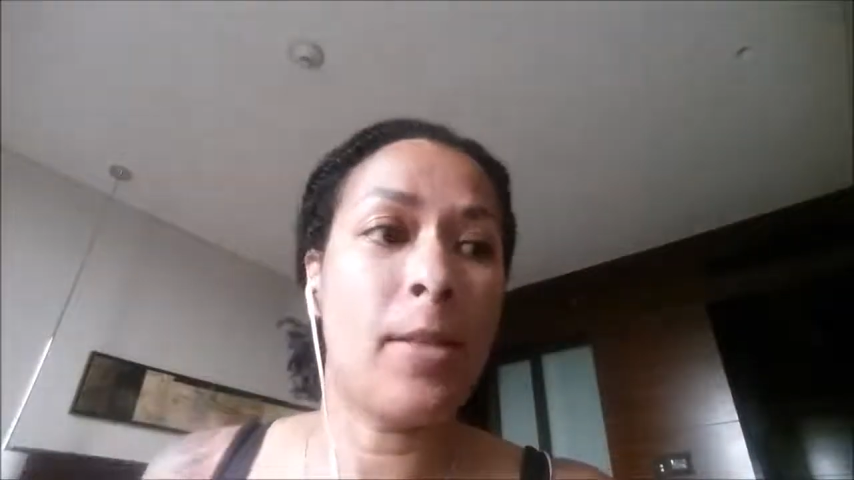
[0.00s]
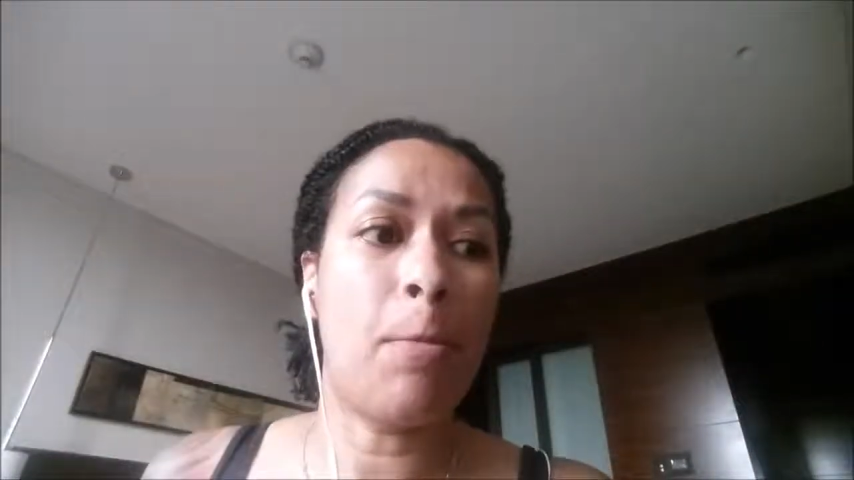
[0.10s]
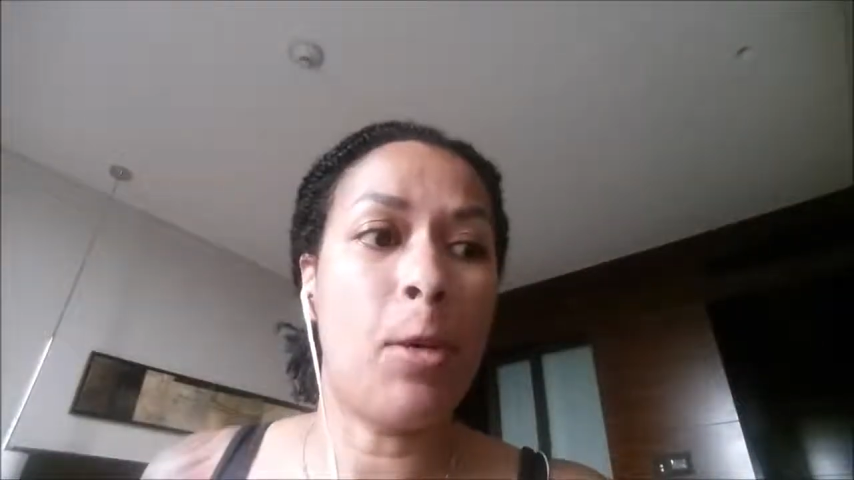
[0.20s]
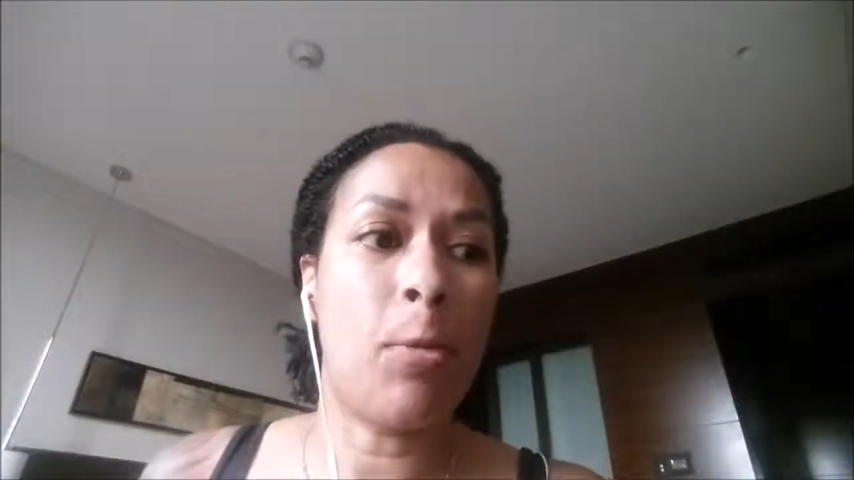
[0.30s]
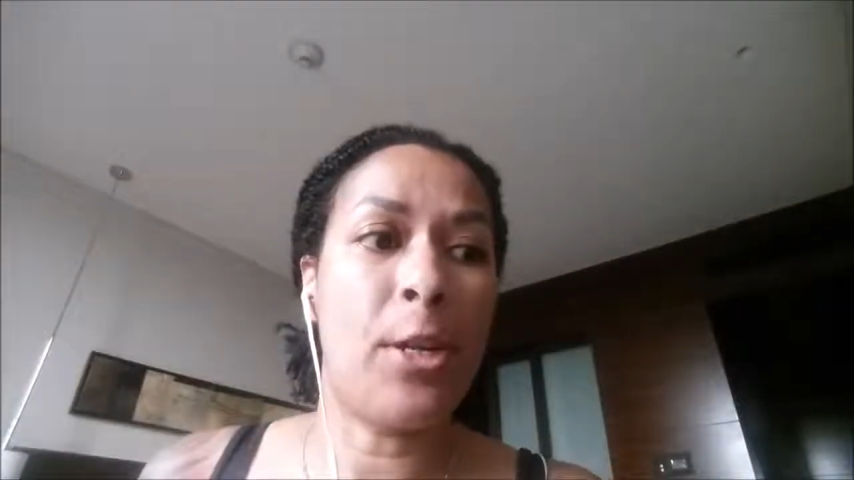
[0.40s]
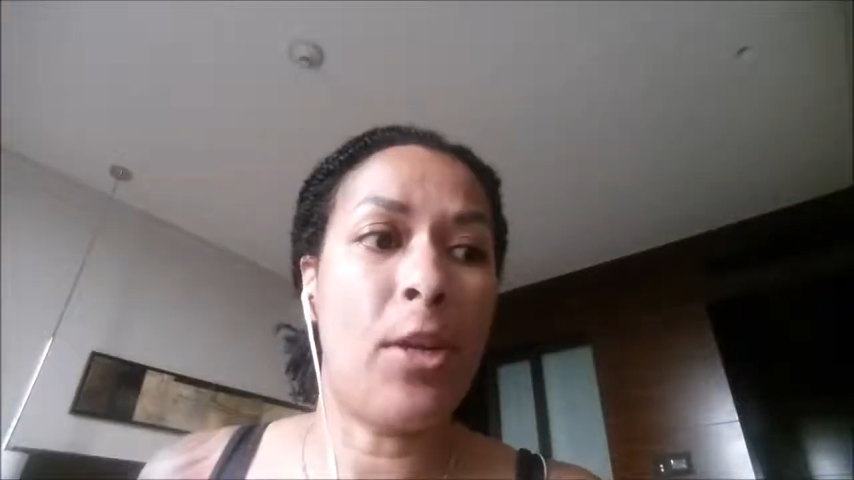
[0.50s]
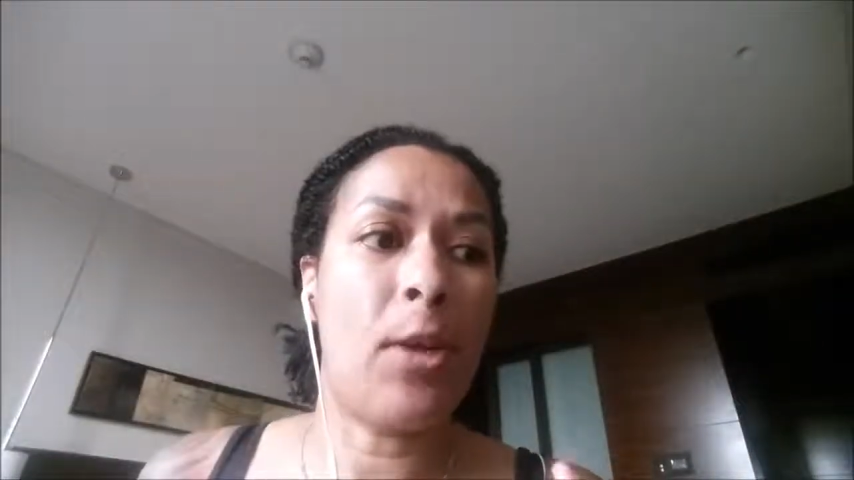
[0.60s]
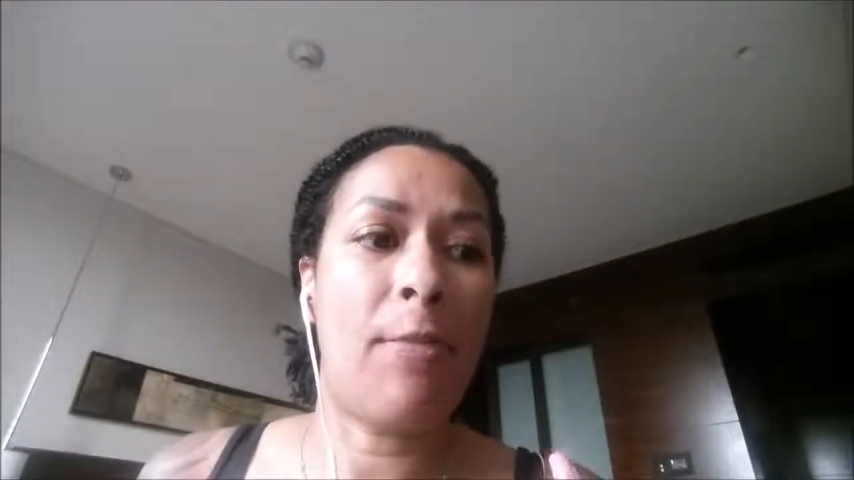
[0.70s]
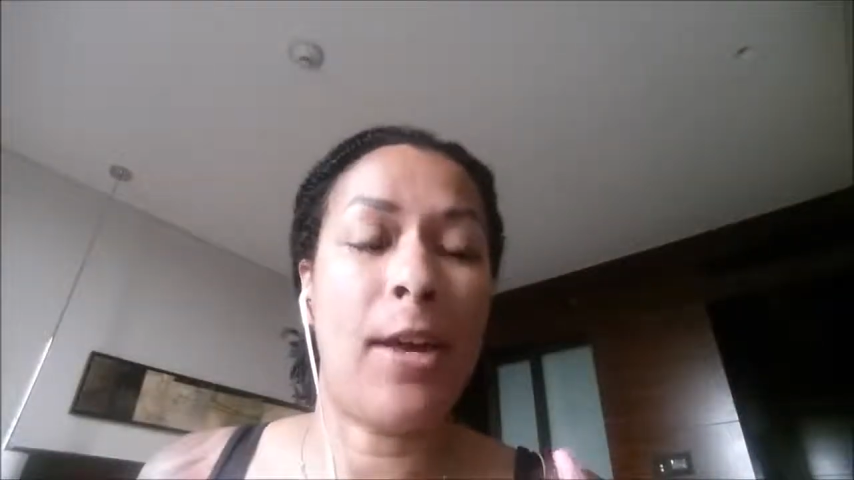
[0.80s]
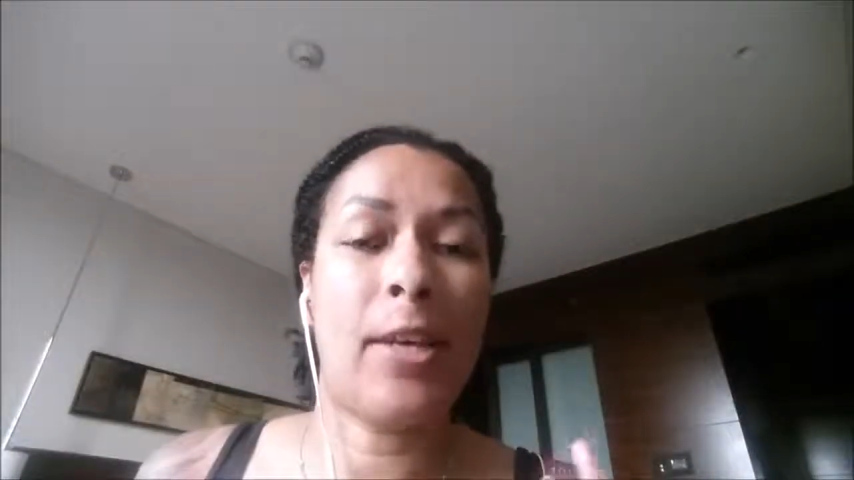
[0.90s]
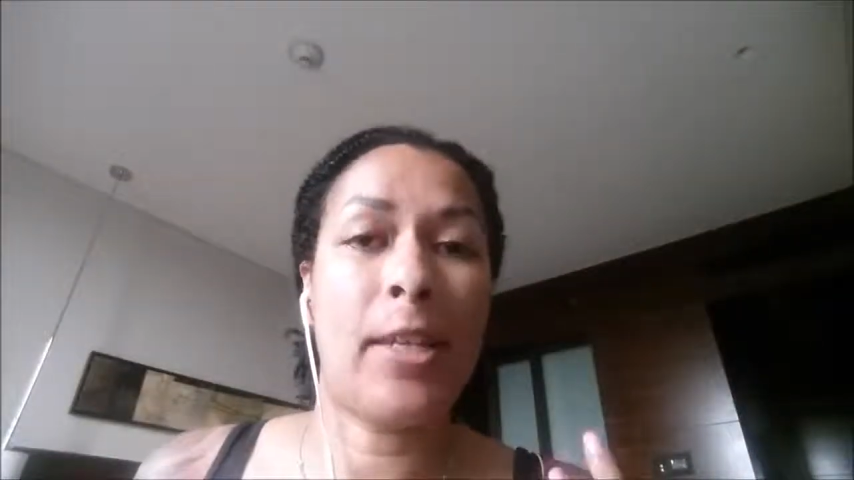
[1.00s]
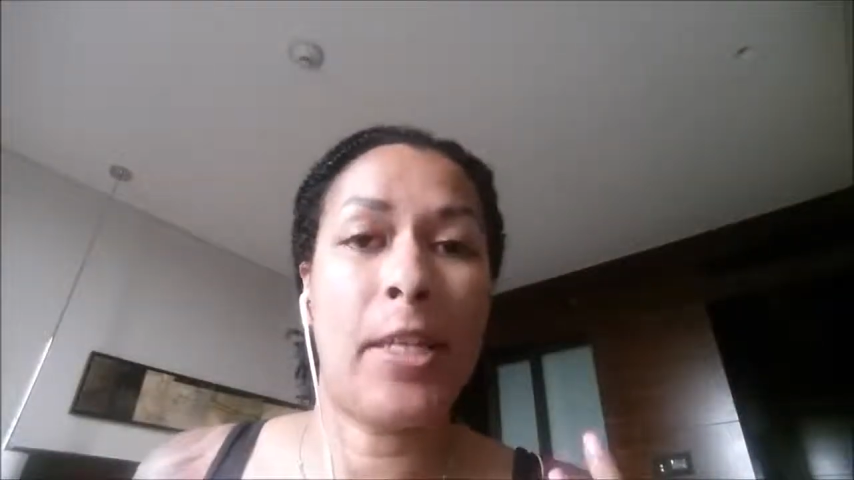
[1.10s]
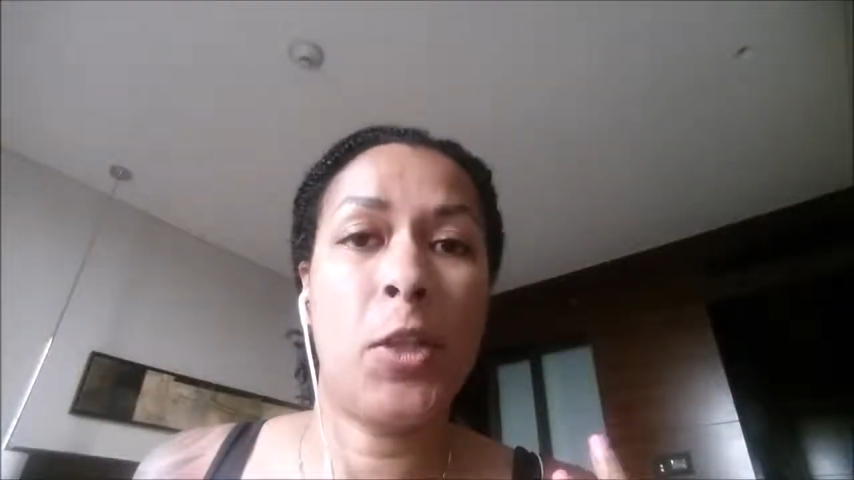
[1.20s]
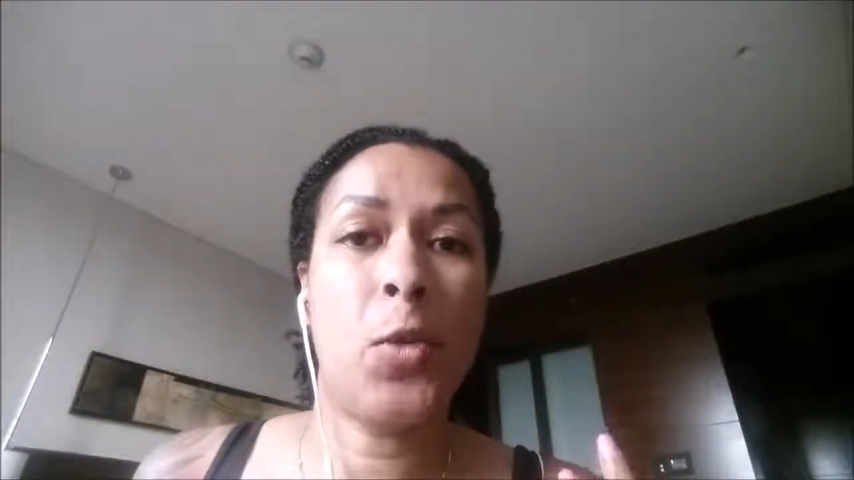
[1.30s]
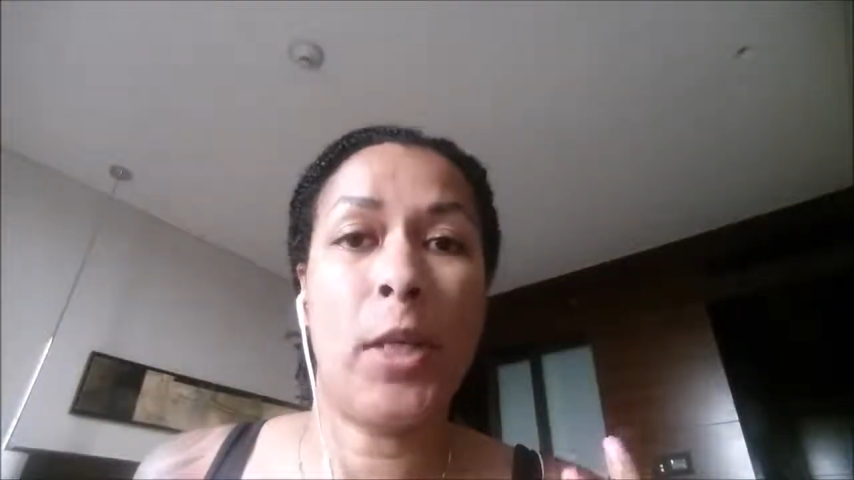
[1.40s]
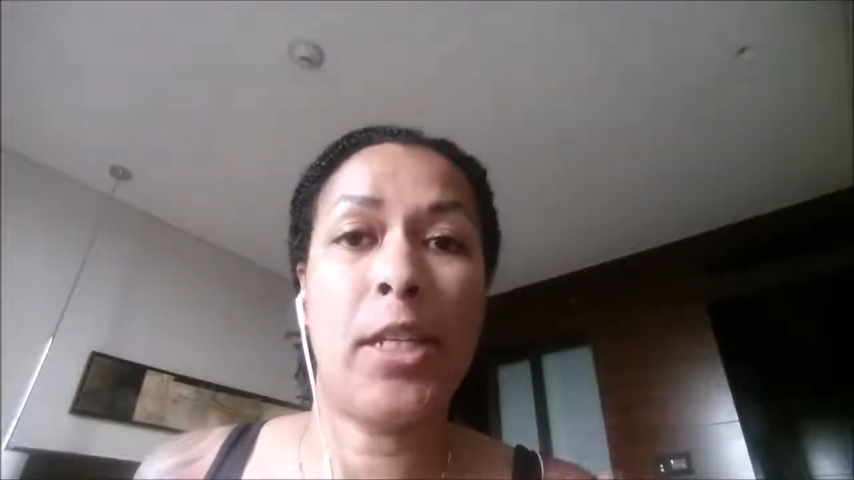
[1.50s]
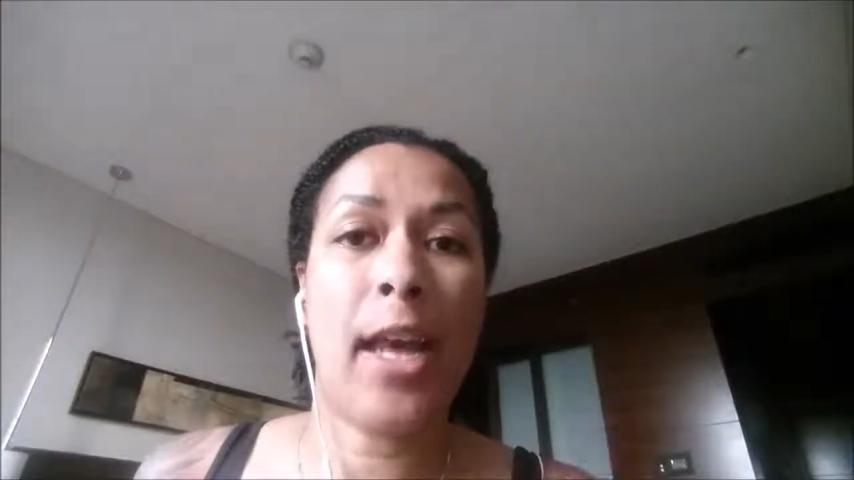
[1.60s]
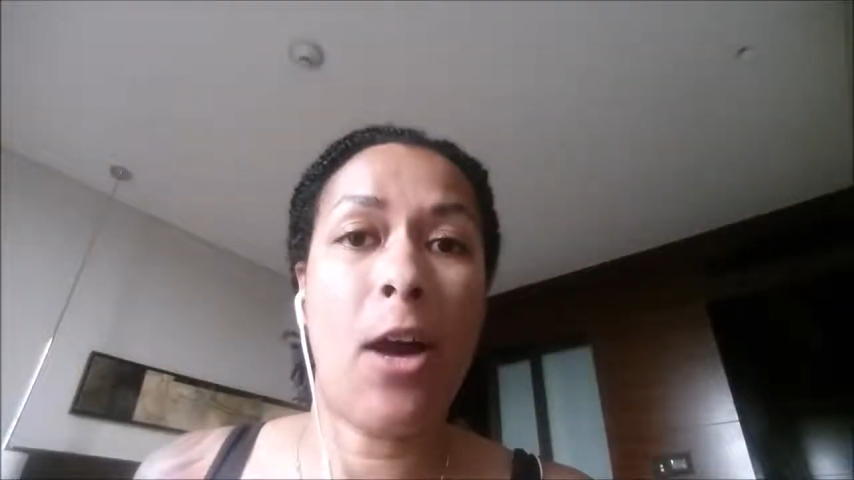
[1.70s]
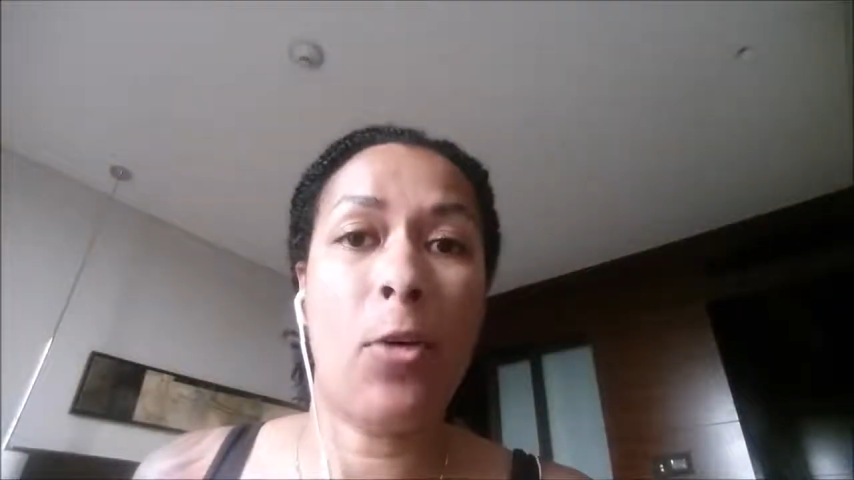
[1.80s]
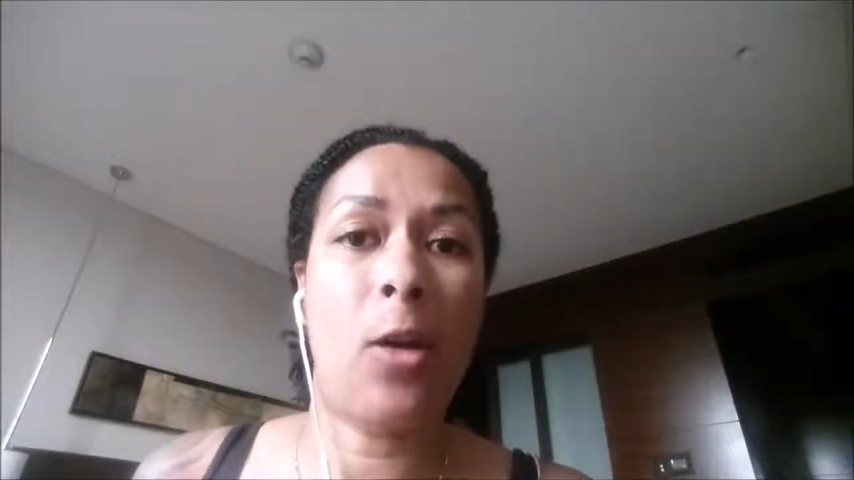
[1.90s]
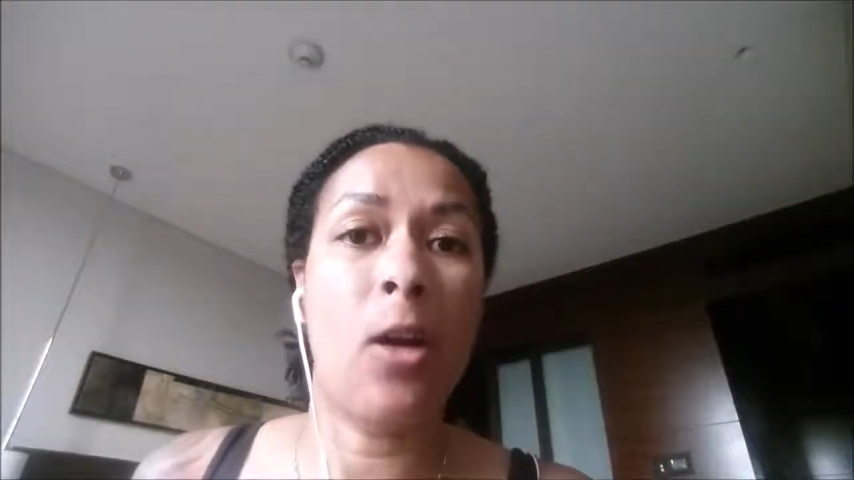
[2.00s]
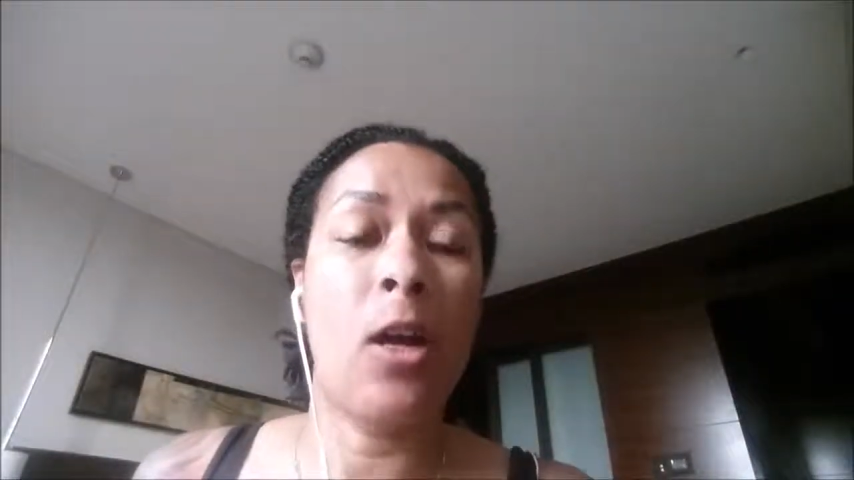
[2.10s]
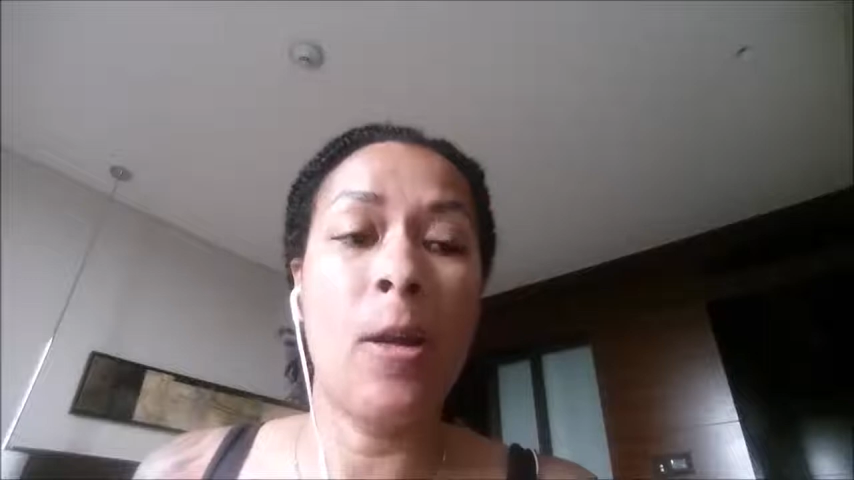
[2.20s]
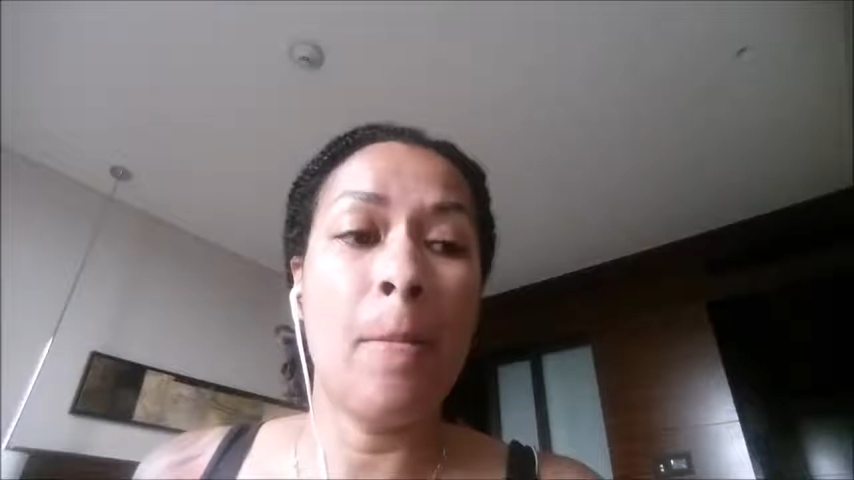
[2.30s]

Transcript: somewhere where you don't have access to a shower